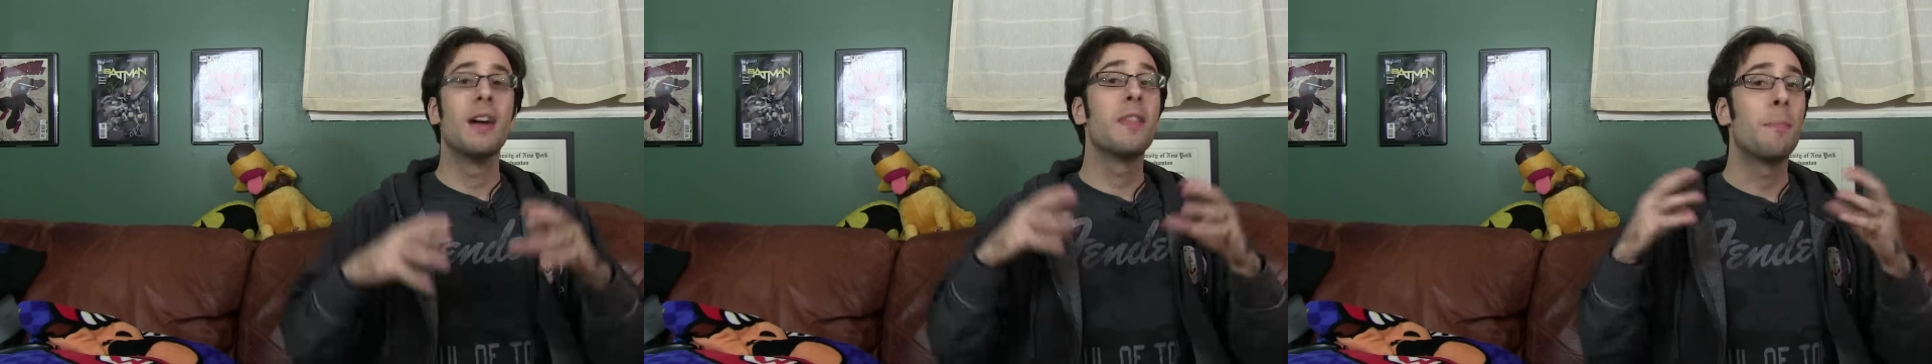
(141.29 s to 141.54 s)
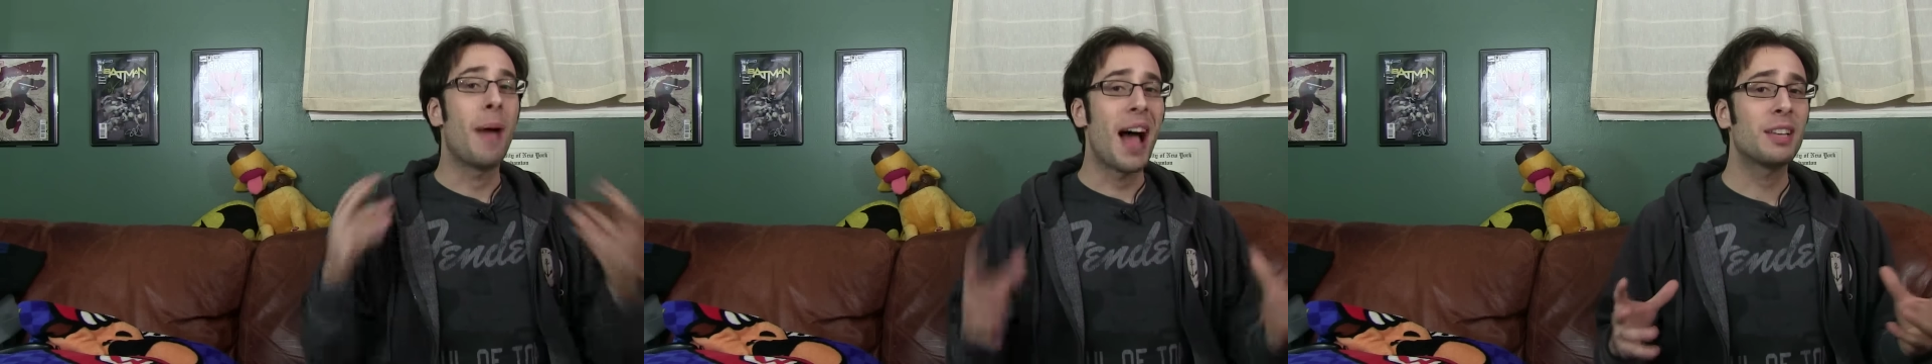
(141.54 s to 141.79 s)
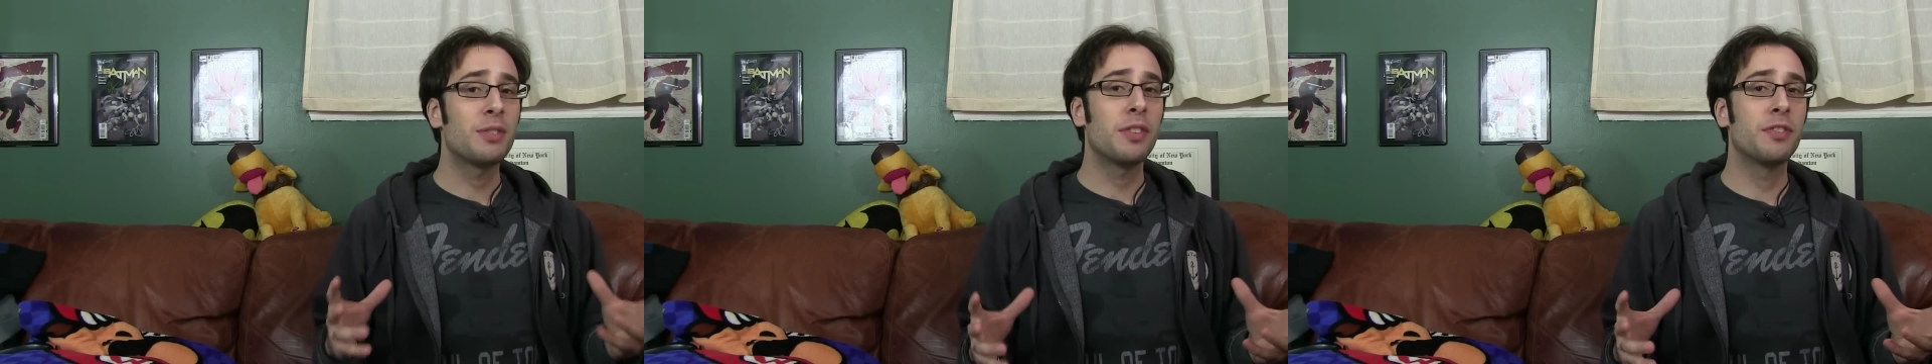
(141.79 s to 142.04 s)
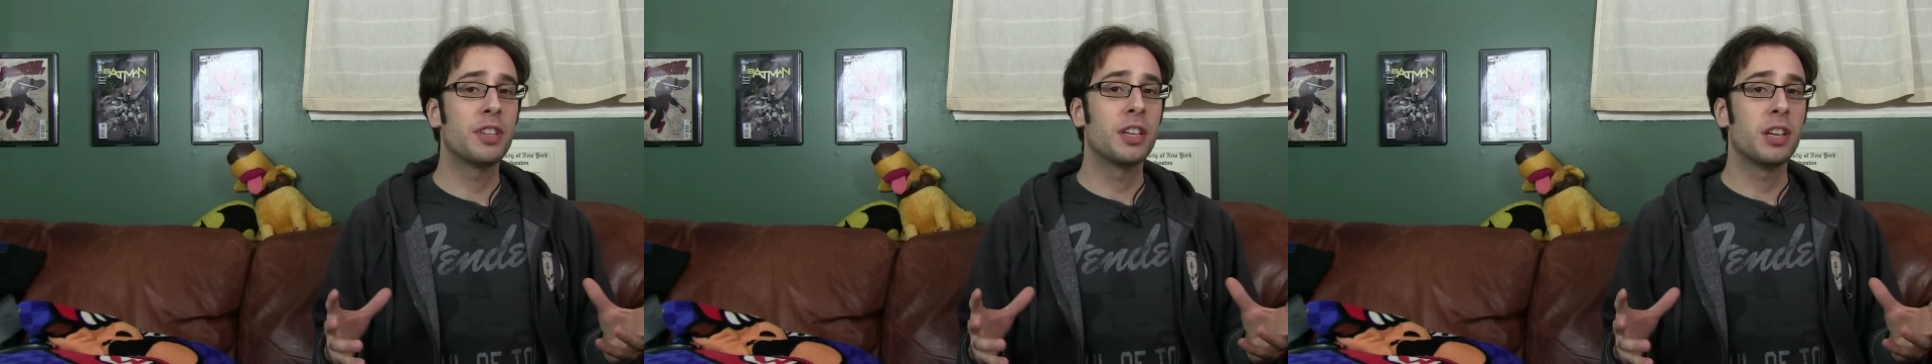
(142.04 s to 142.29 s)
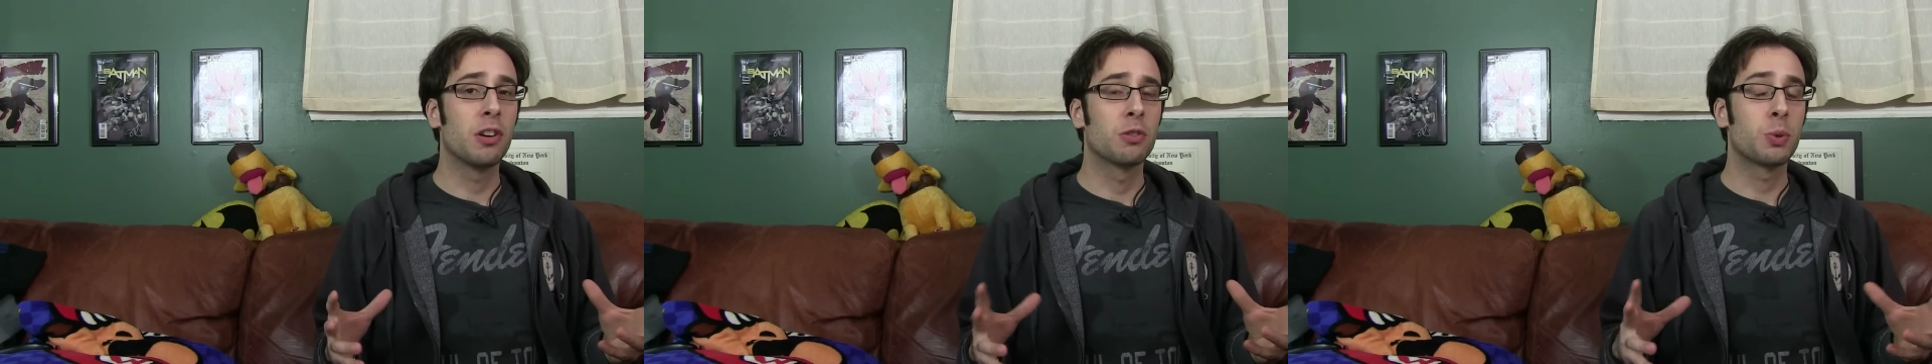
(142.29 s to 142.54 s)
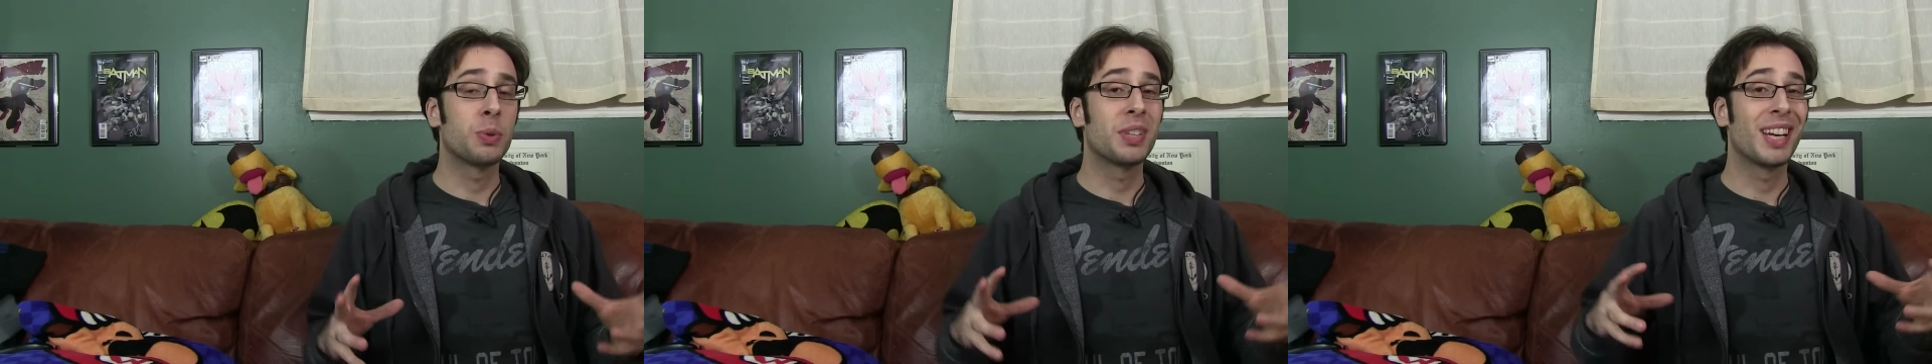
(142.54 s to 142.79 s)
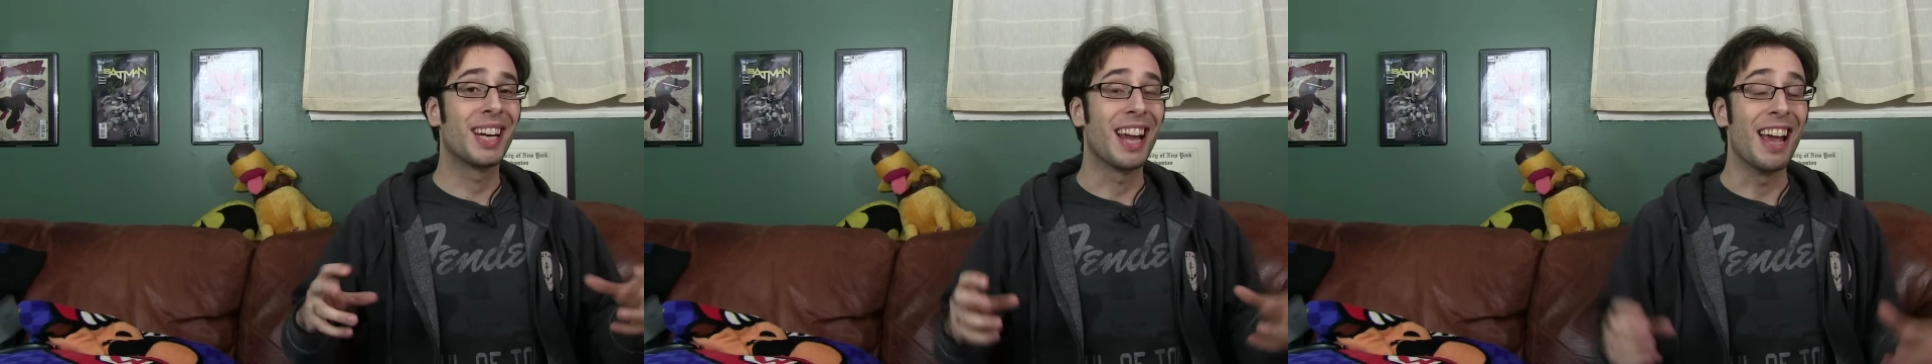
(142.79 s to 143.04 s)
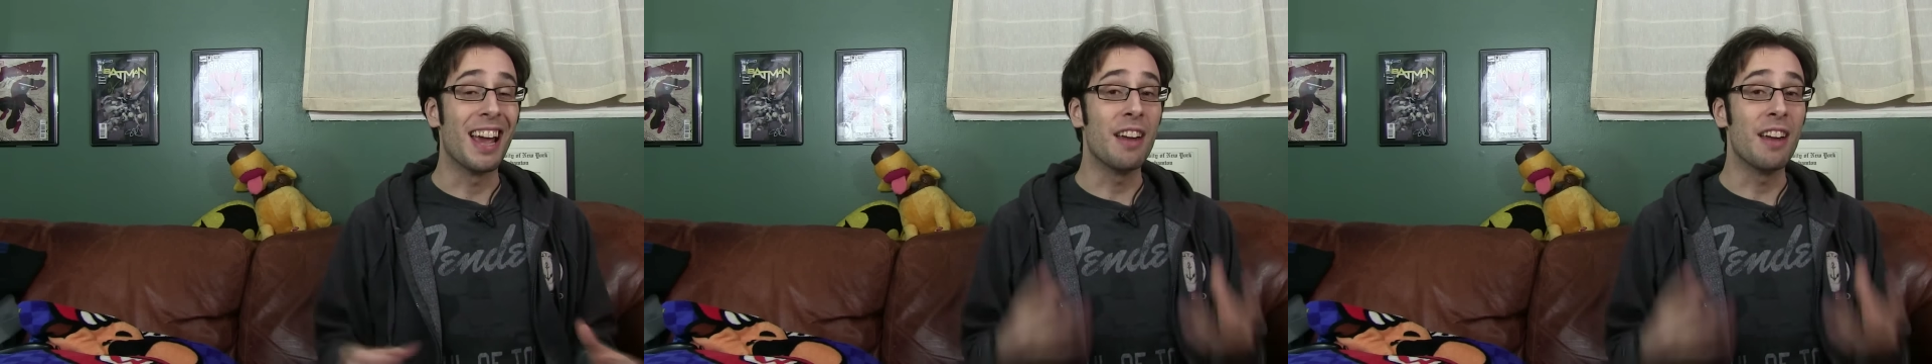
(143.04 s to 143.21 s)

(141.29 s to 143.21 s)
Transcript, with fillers: In the past 15 years, we've seen an